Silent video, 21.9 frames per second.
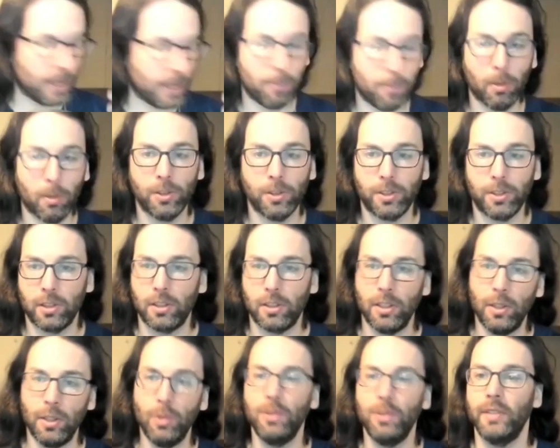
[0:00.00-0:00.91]
people just
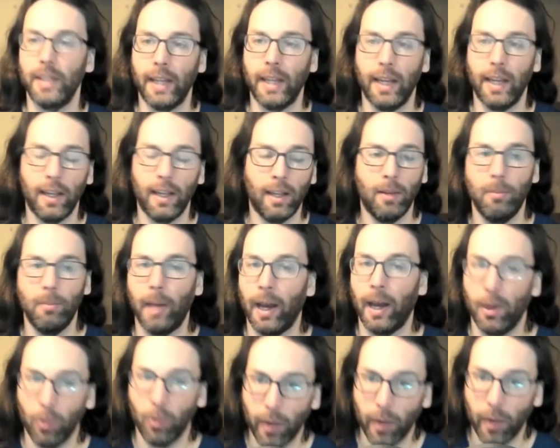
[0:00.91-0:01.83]
using it in
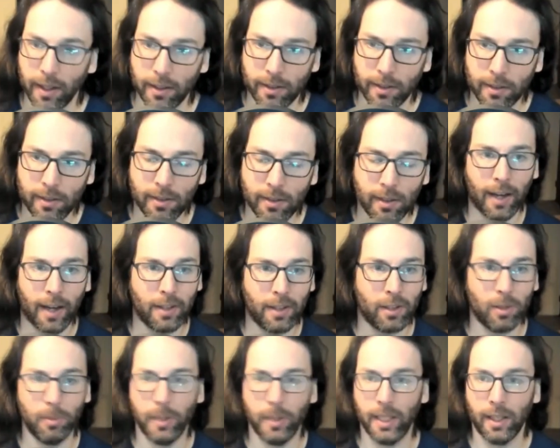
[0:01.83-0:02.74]
bad ways,
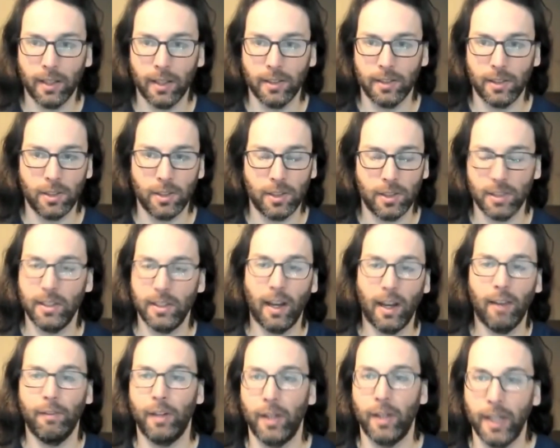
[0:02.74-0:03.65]
either because they're just
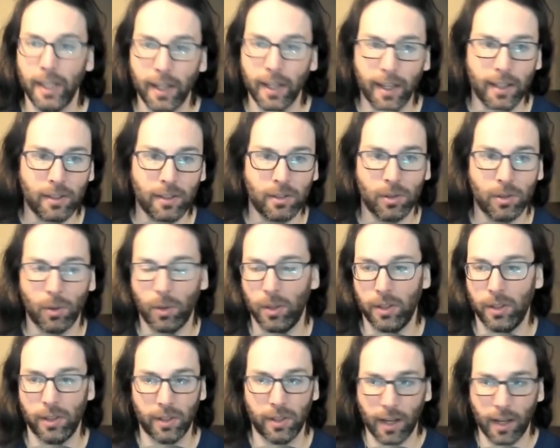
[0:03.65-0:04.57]
not very nice
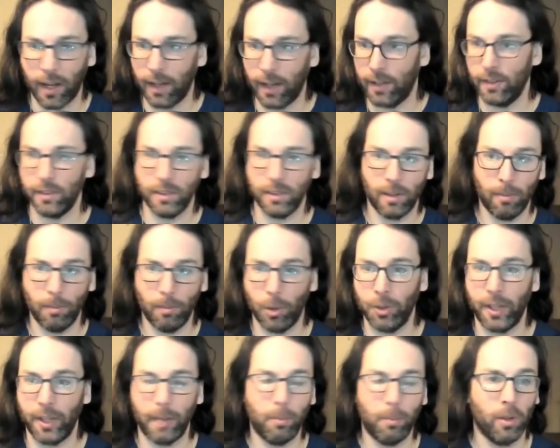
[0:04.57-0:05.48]
or they're caught in some
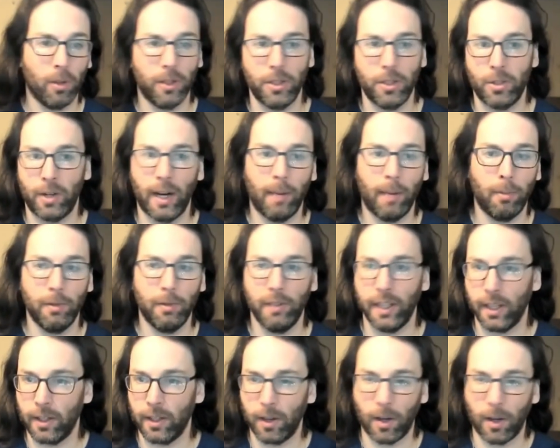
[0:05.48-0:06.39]
multipolar trap of
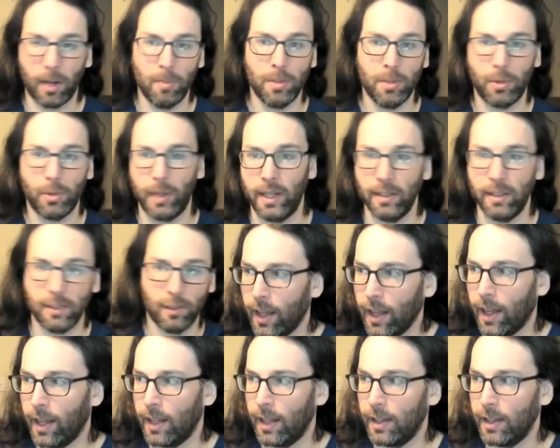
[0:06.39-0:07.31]
like an arms race.
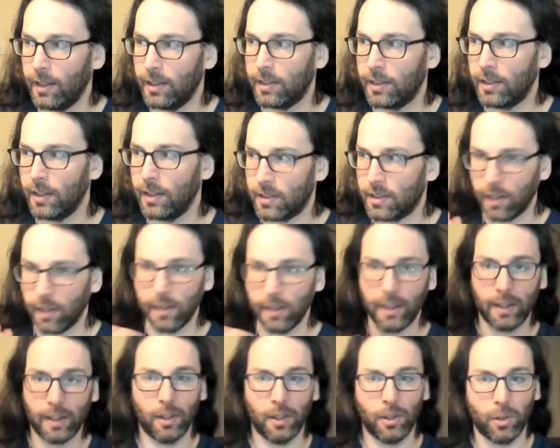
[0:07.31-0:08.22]
And
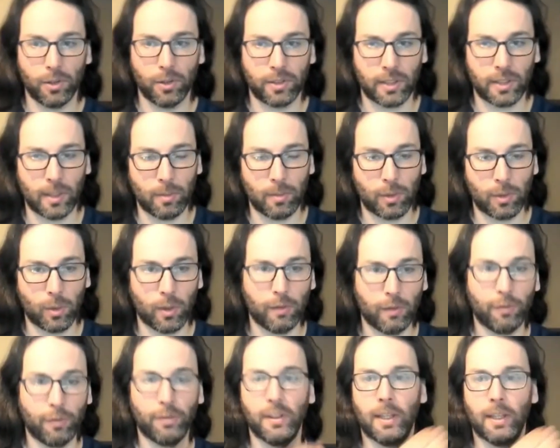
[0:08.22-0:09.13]
suddenly those seem to have
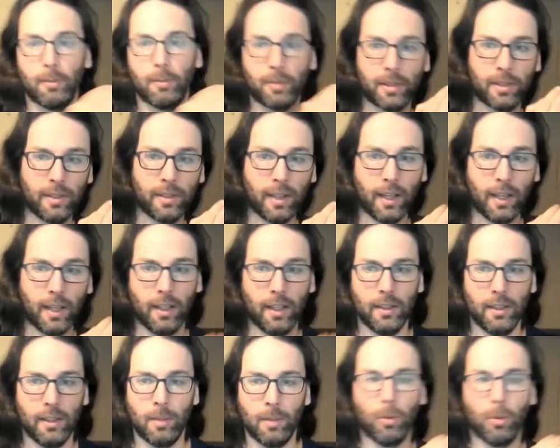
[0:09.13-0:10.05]
flipped
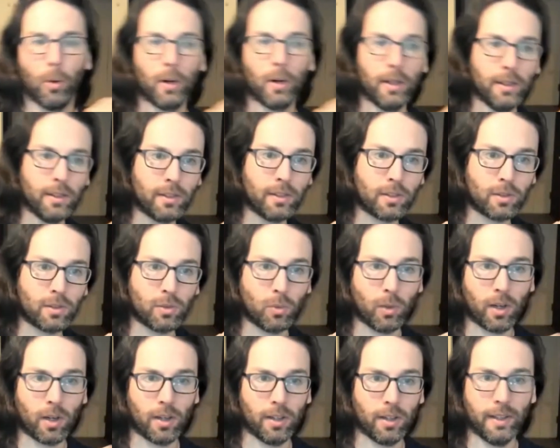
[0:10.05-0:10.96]
in importance,
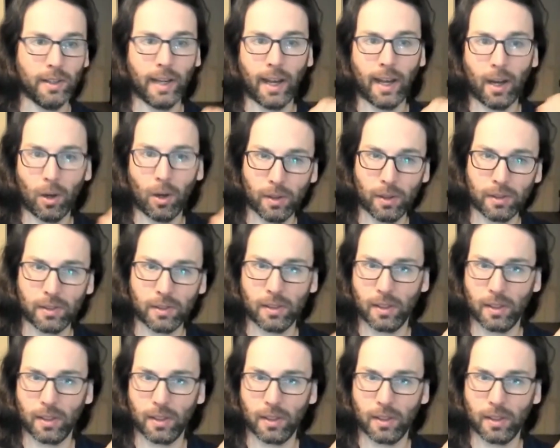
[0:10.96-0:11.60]
where now it's